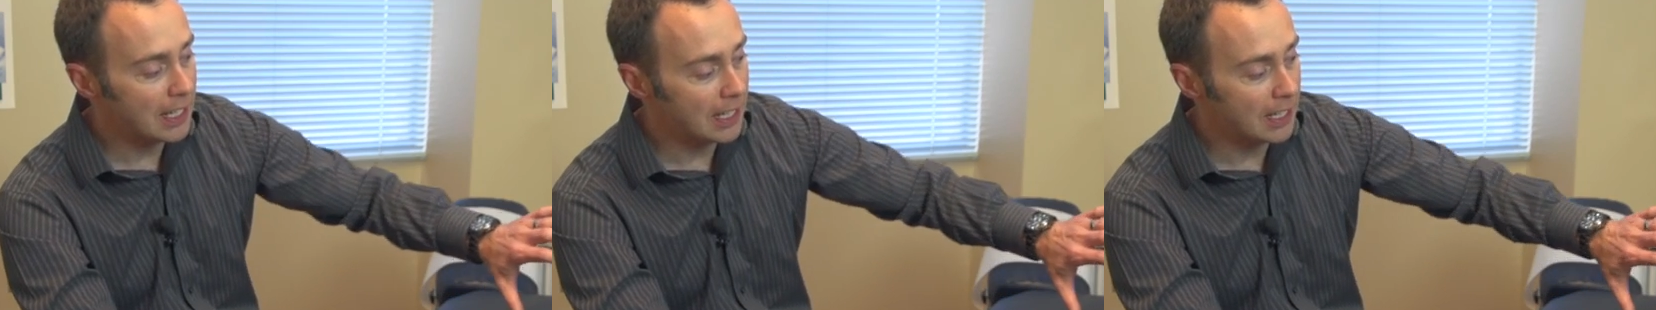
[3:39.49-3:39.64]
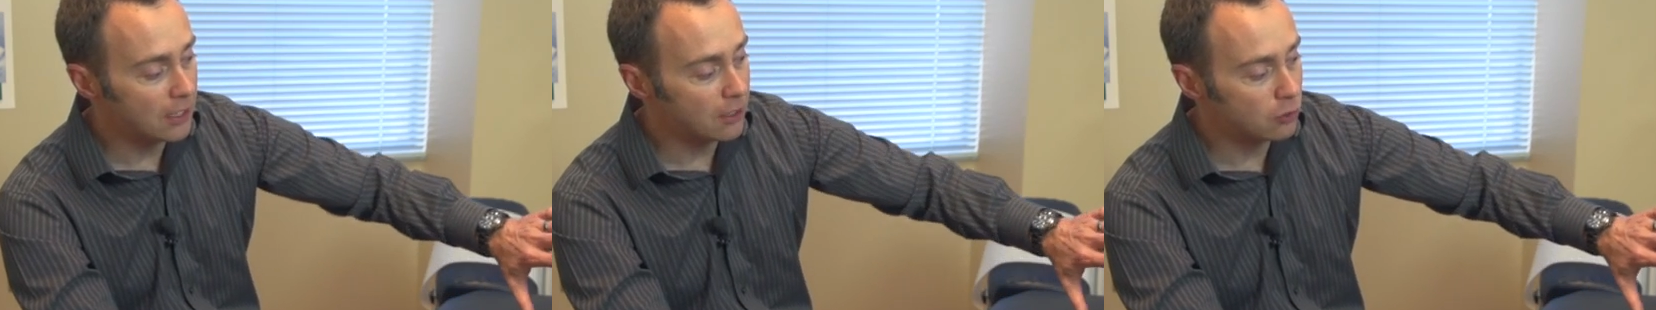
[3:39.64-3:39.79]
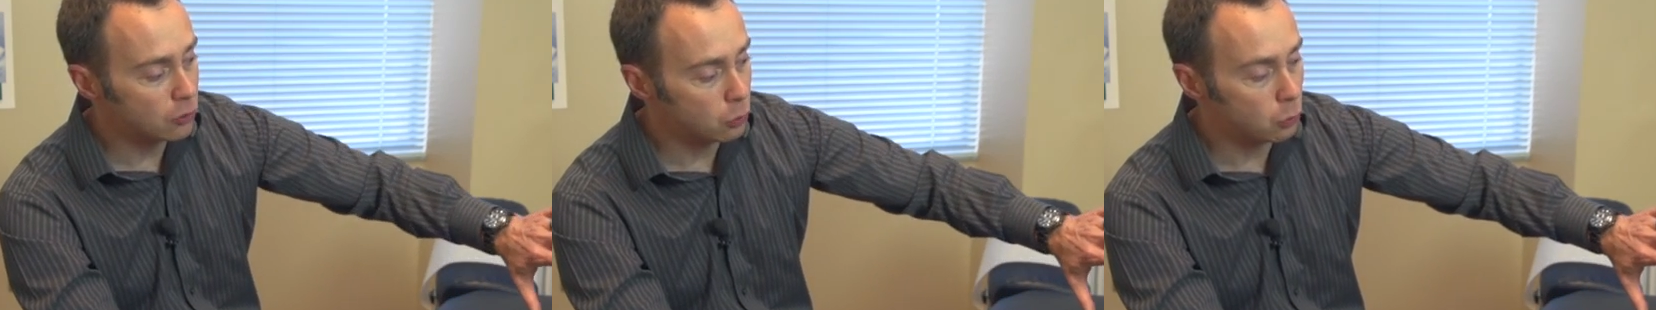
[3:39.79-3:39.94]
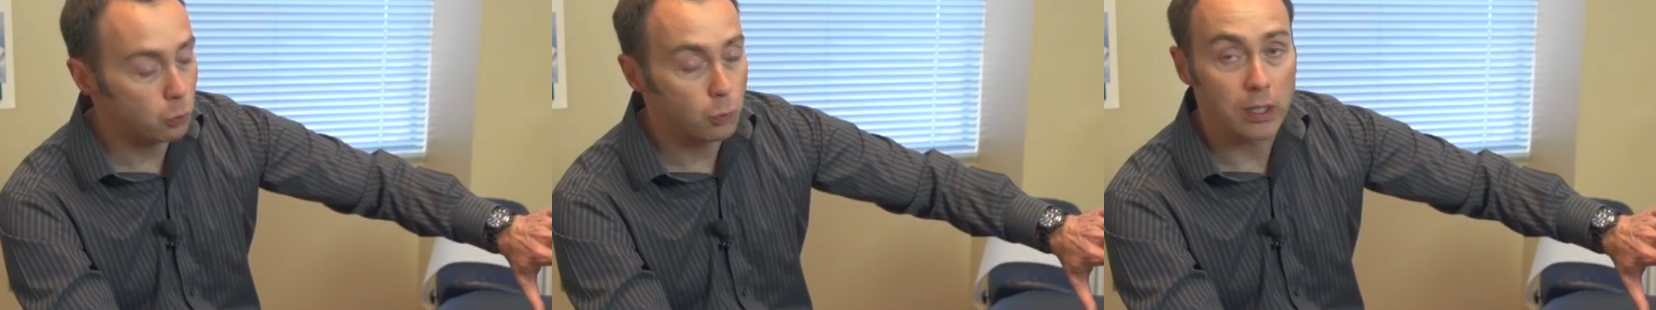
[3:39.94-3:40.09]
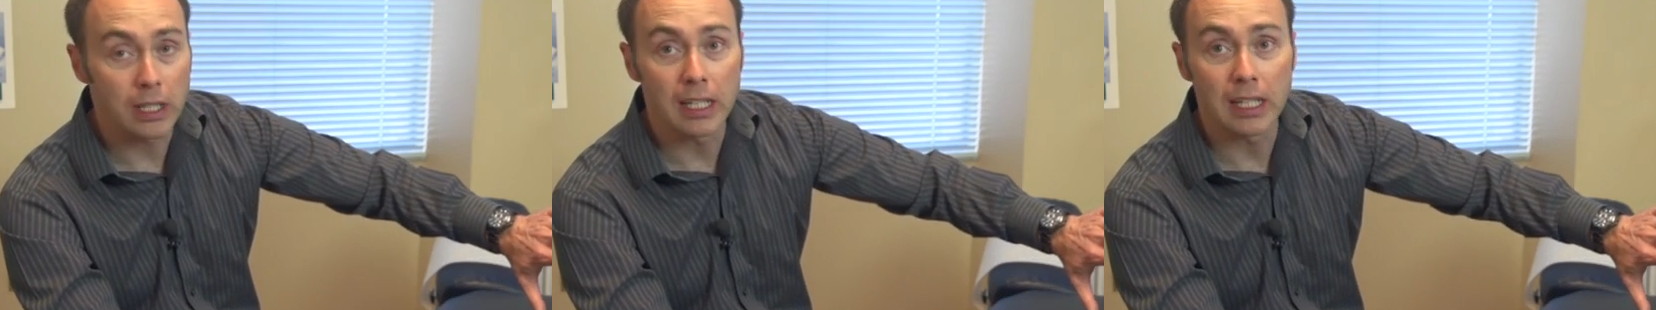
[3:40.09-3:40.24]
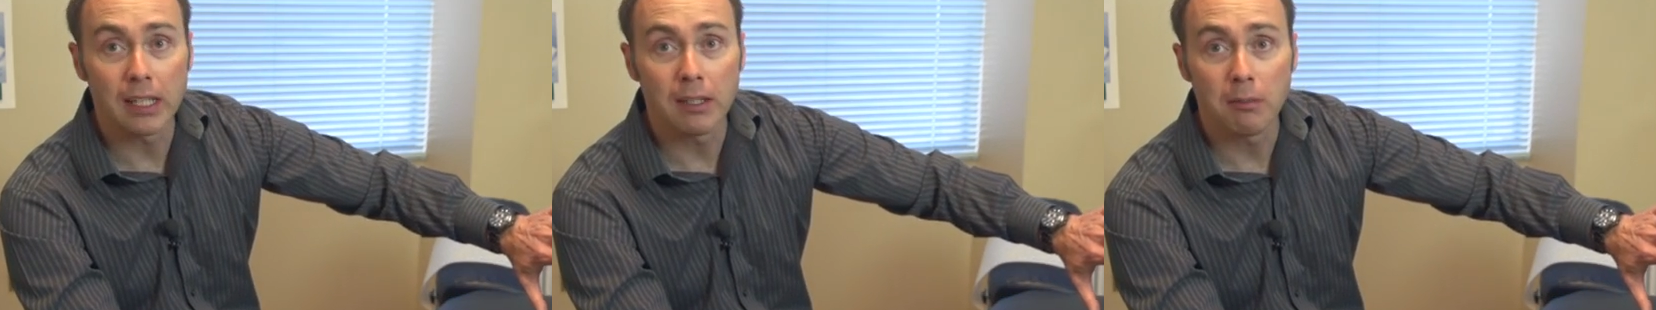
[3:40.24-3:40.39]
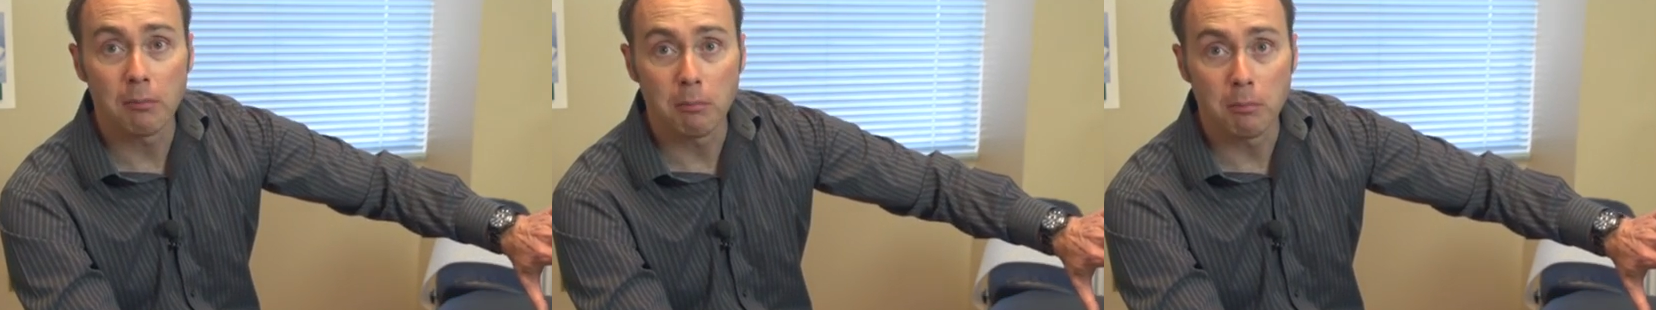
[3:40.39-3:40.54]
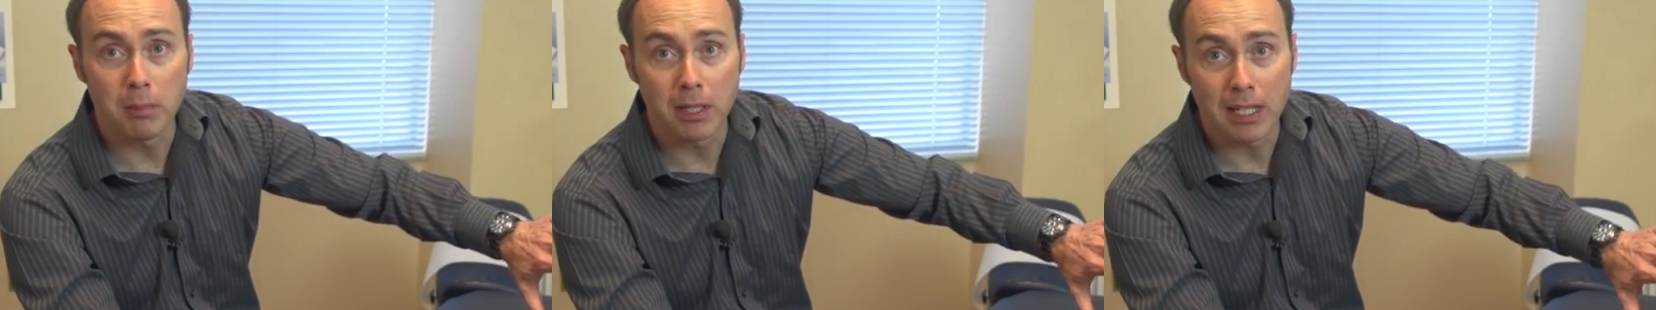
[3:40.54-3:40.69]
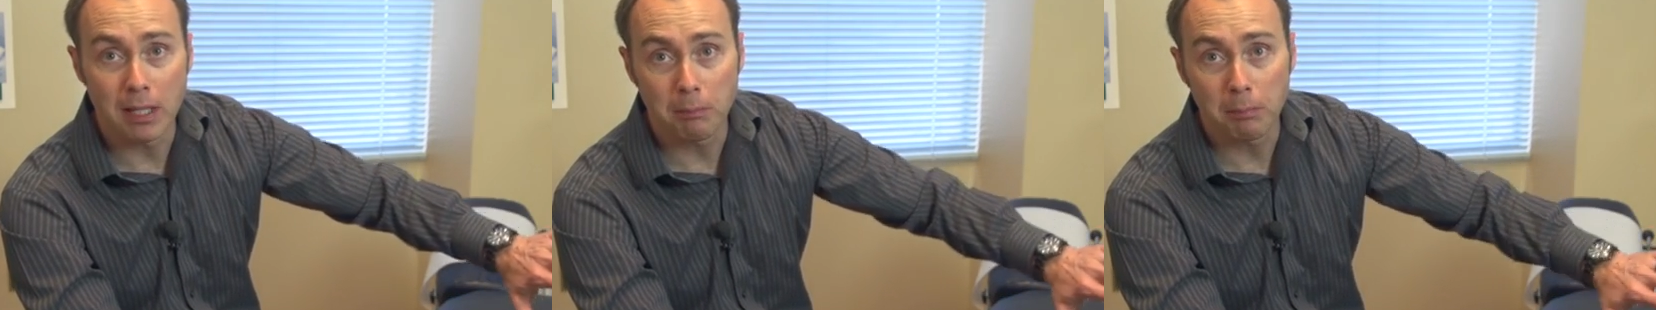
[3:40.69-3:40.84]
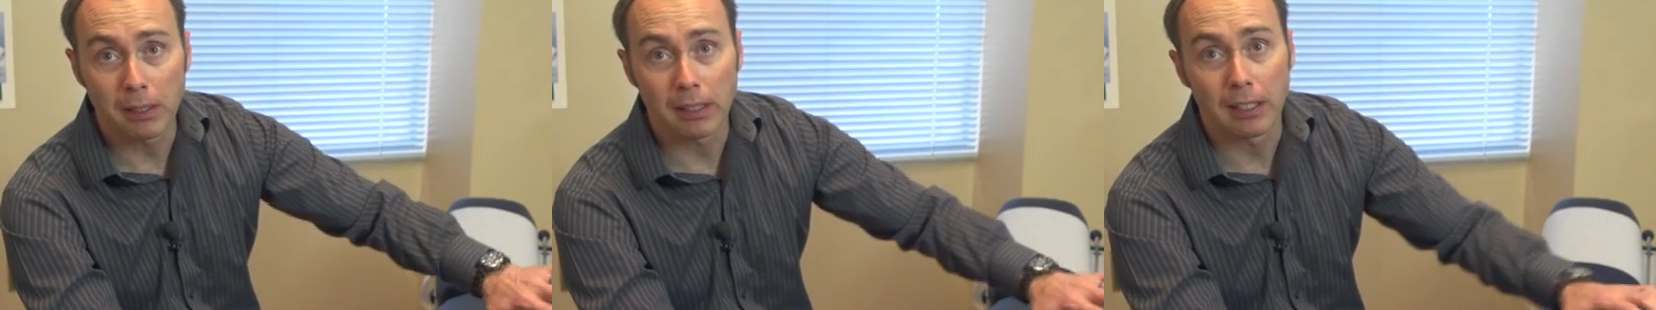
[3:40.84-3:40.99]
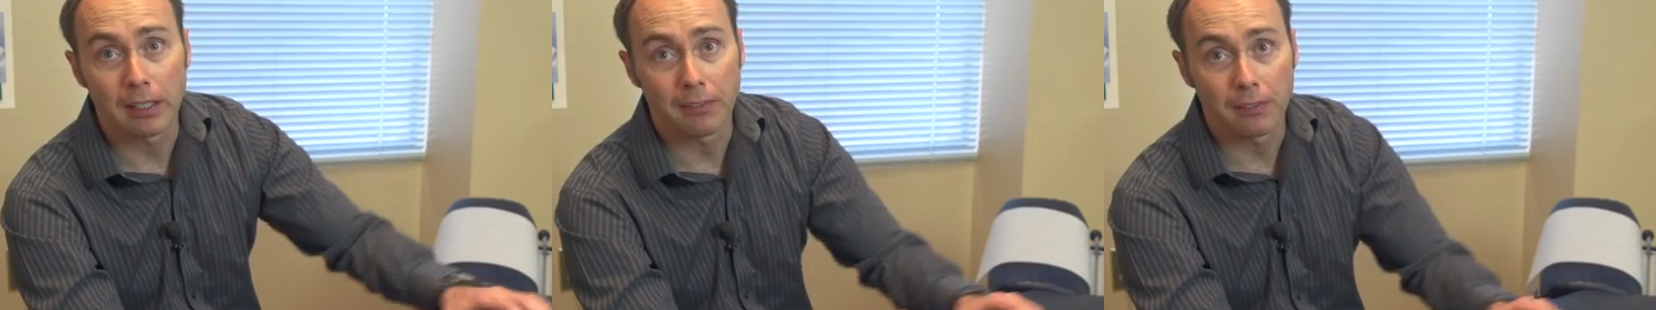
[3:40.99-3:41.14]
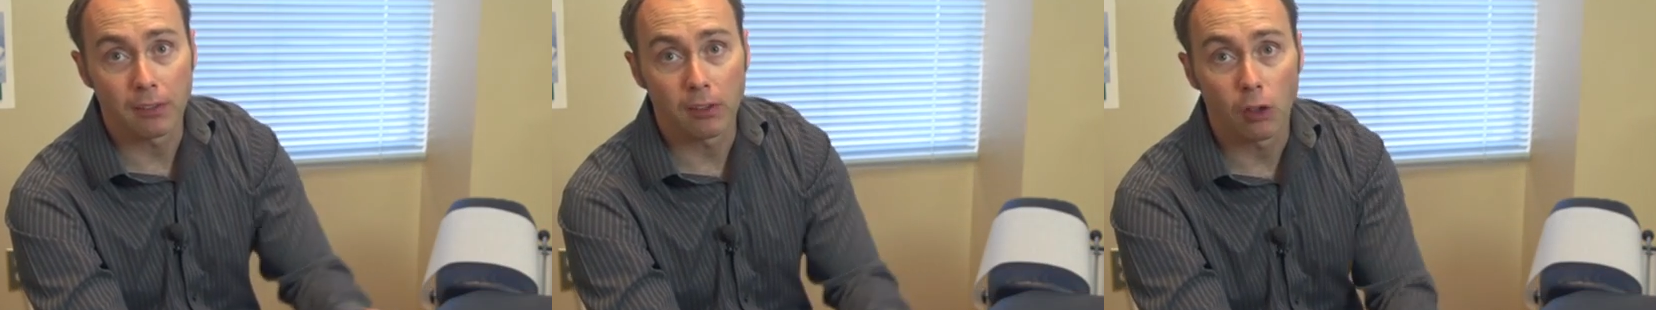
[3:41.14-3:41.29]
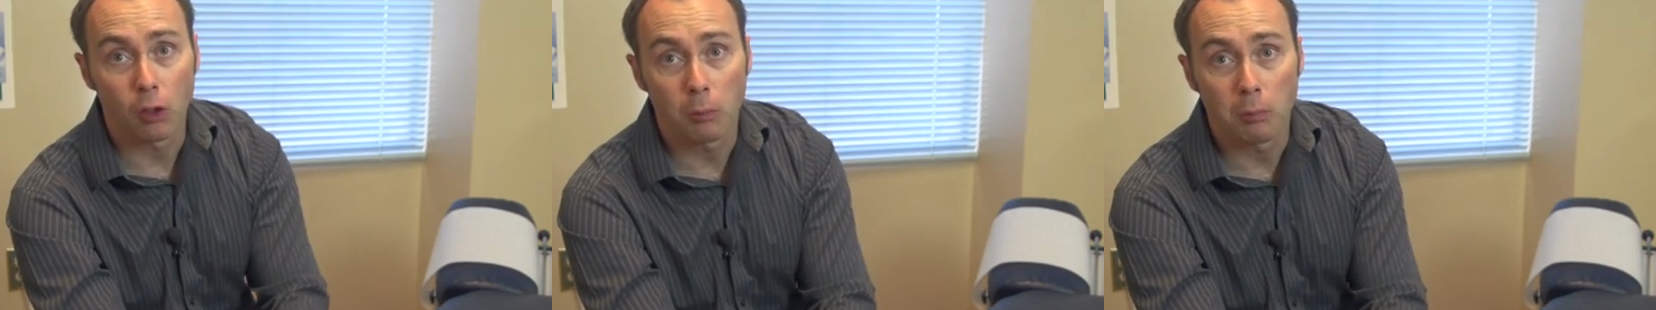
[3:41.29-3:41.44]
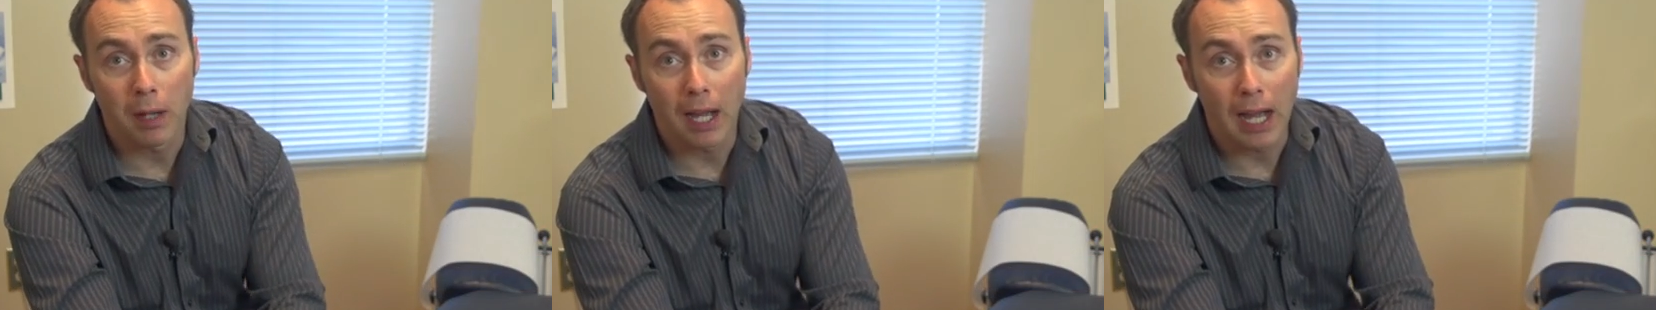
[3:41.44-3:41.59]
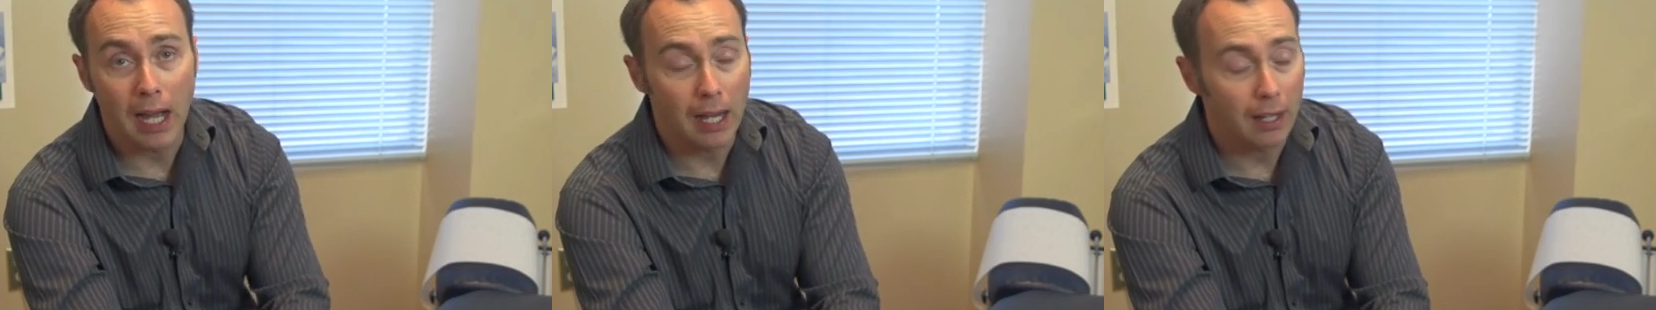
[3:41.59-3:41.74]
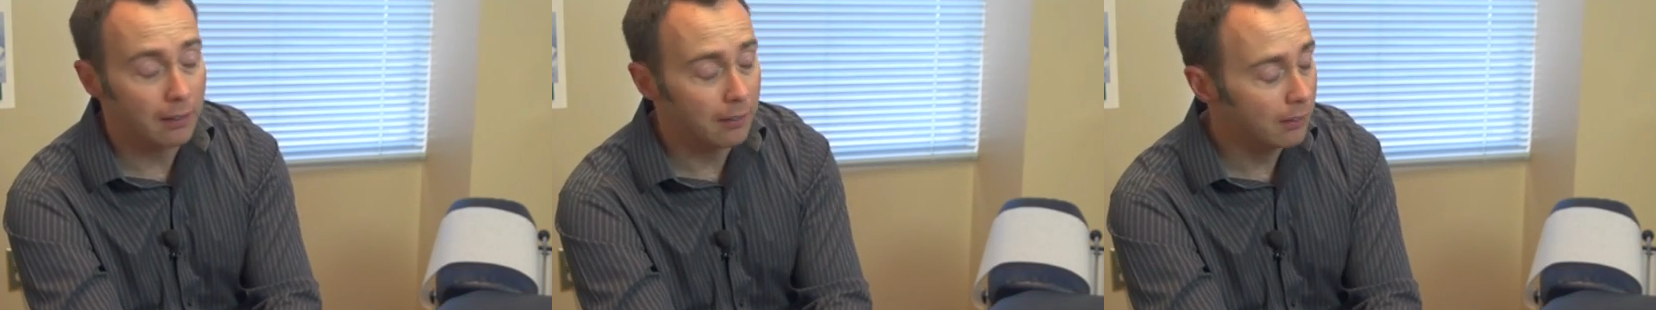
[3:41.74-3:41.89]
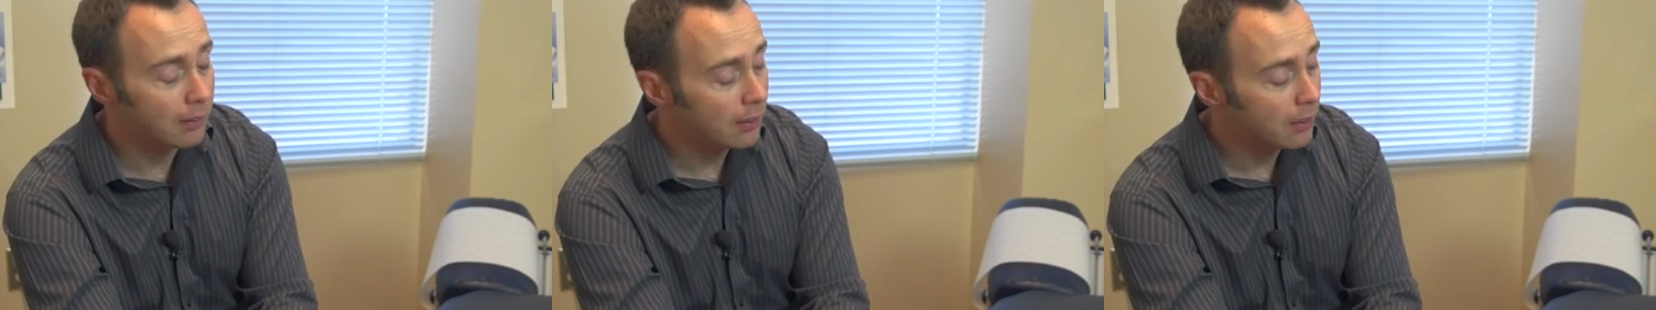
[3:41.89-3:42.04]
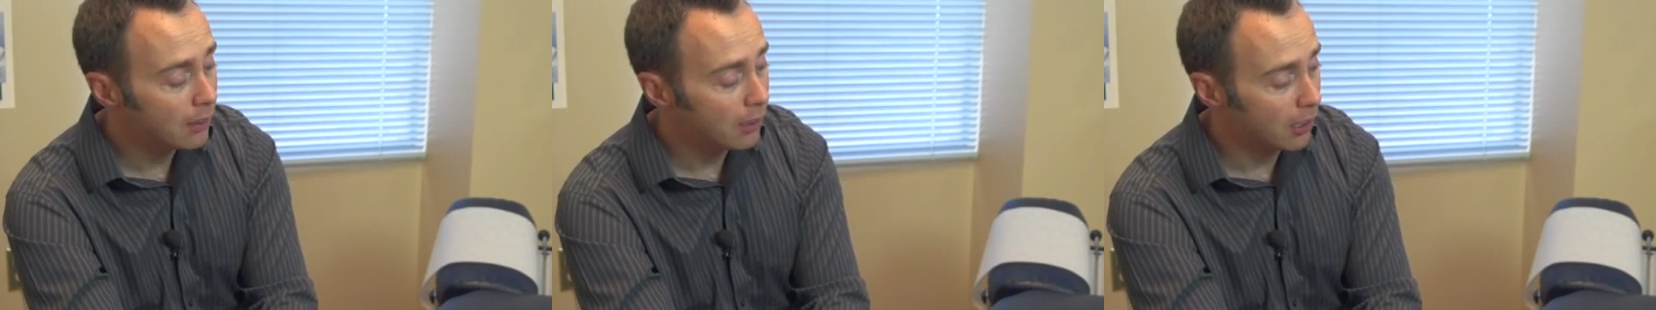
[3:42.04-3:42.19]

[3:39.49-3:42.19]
is we manipulate the low back.